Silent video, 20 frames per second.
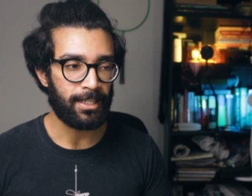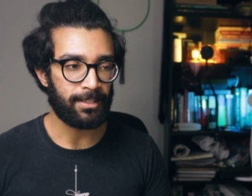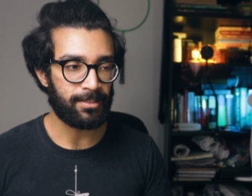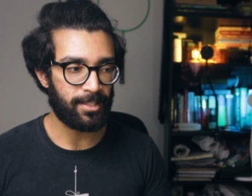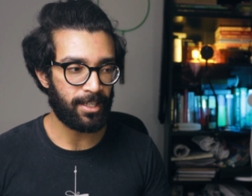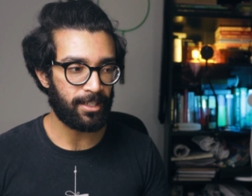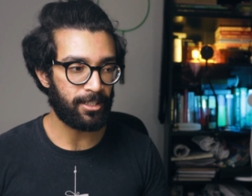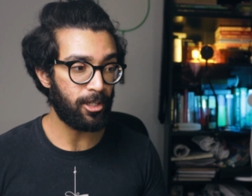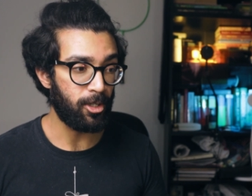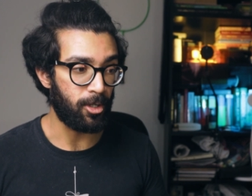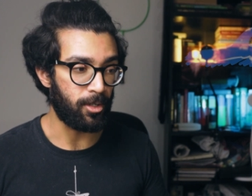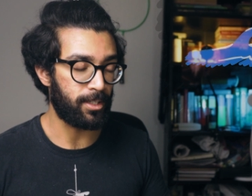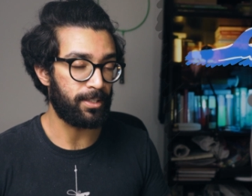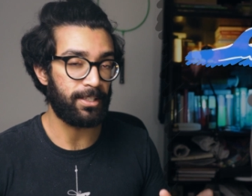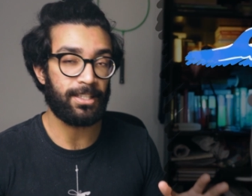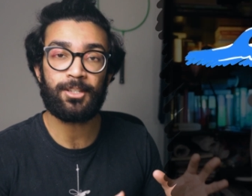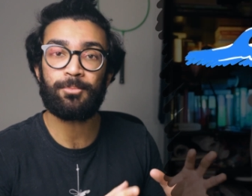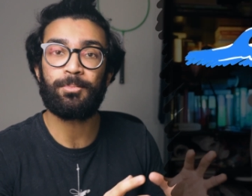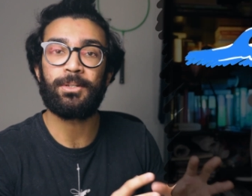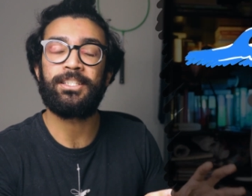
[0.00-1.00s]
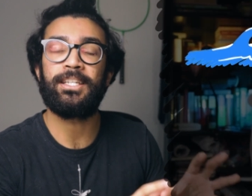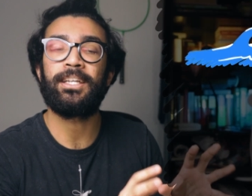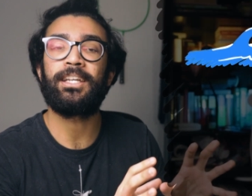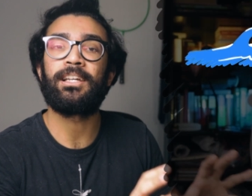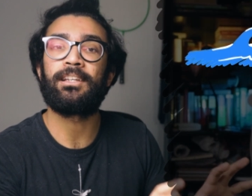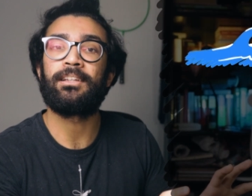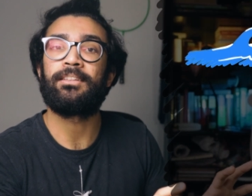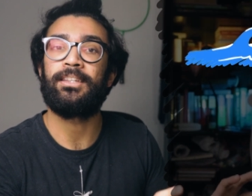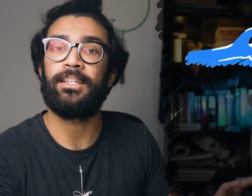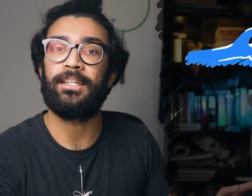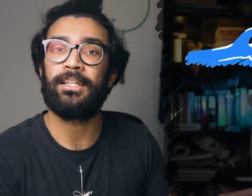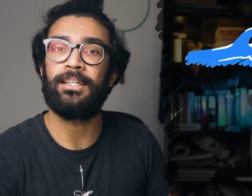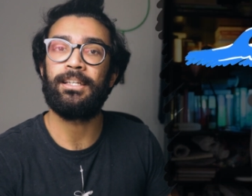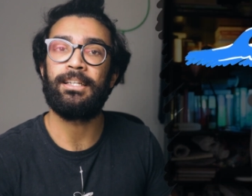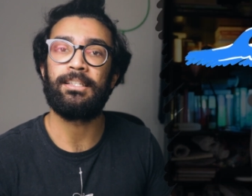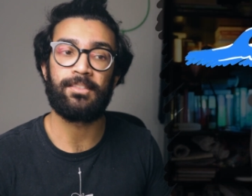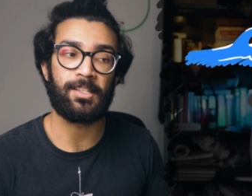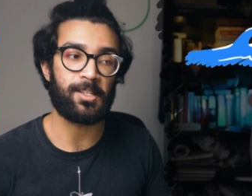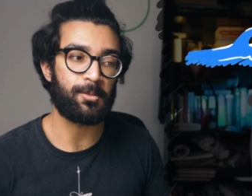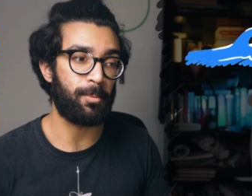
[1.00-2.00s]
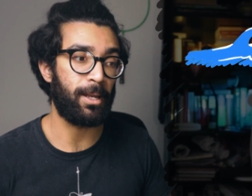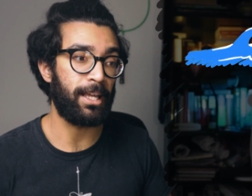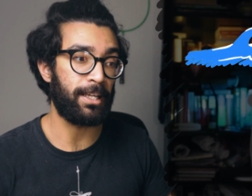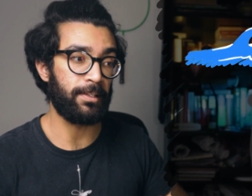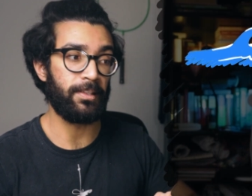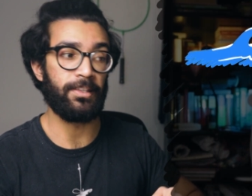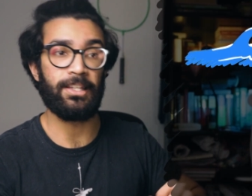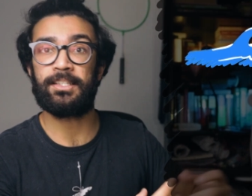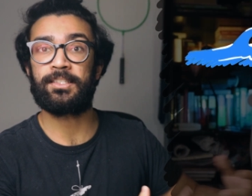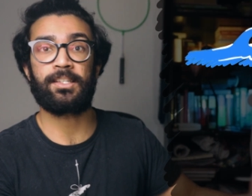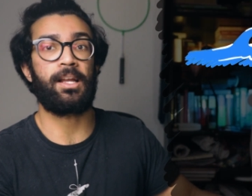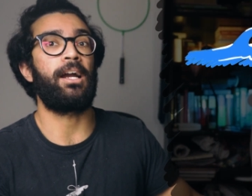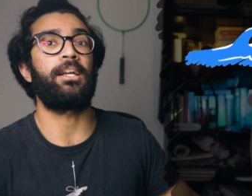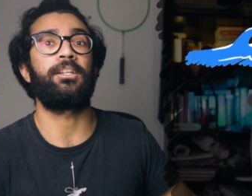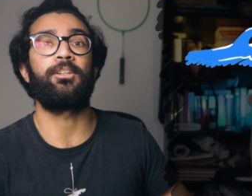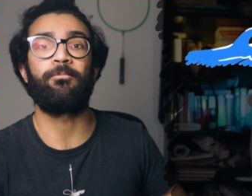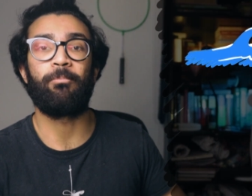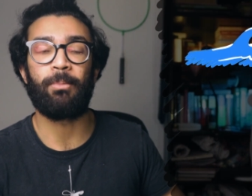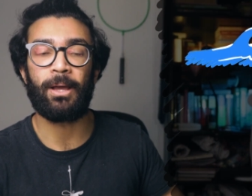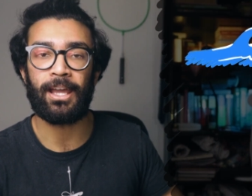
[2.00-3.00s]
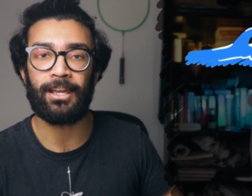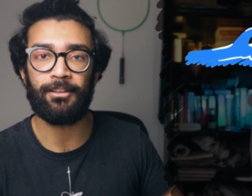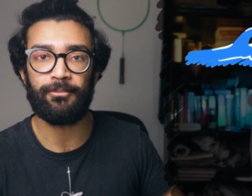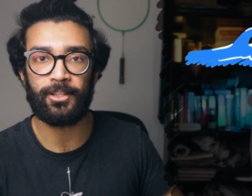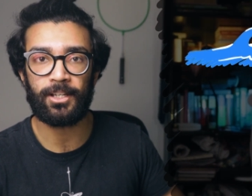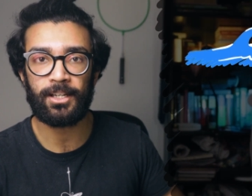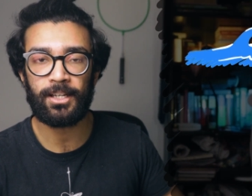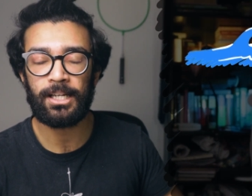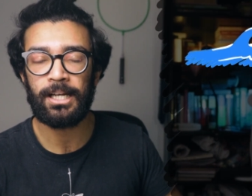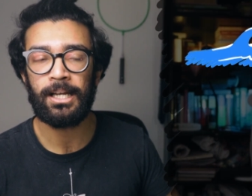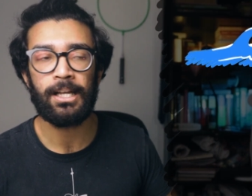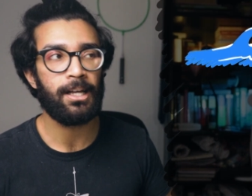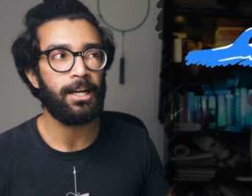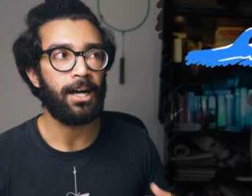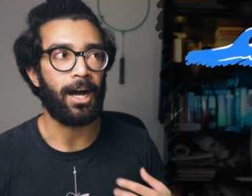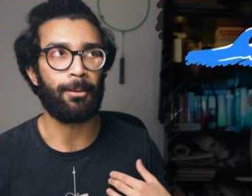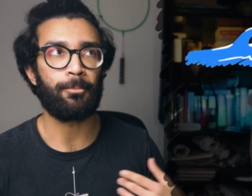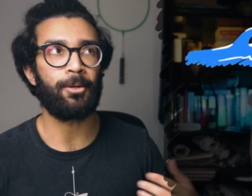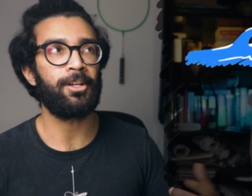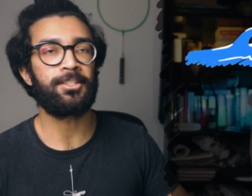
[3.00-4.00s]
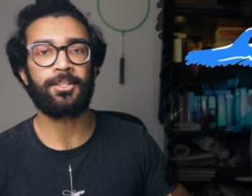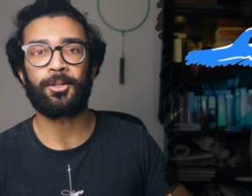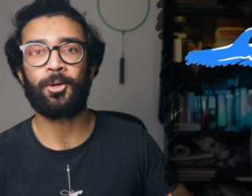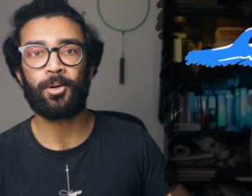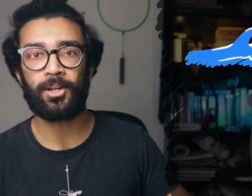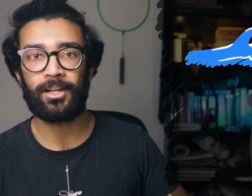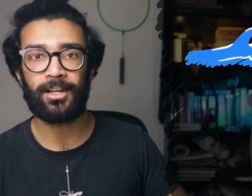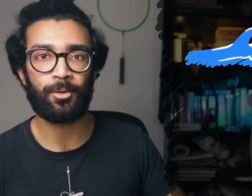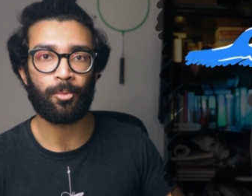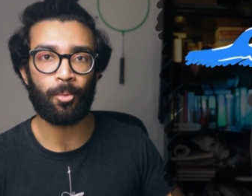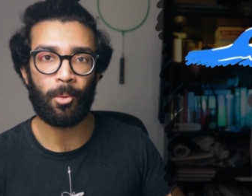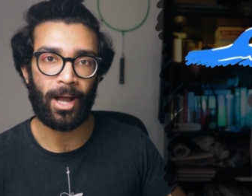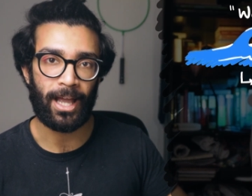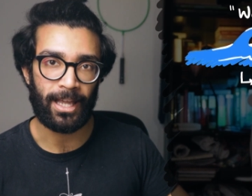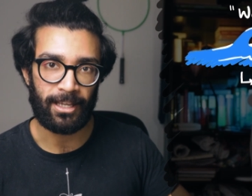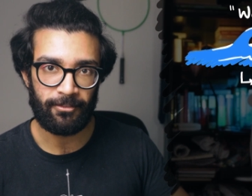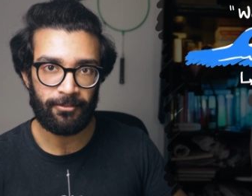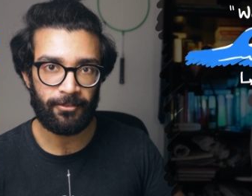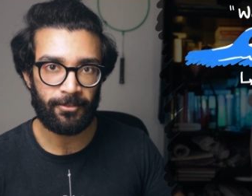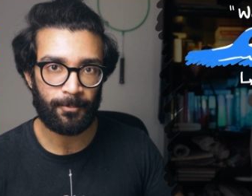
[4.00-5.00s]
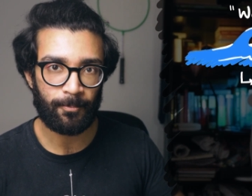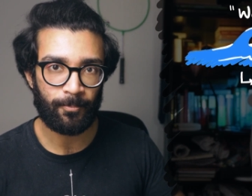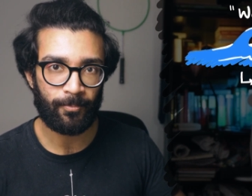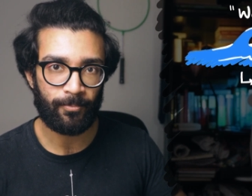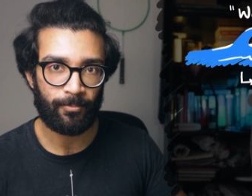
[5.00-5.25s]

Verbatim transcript: and said, look, this particular thing is displaying this kind of behavior, I'm going to call it a wave.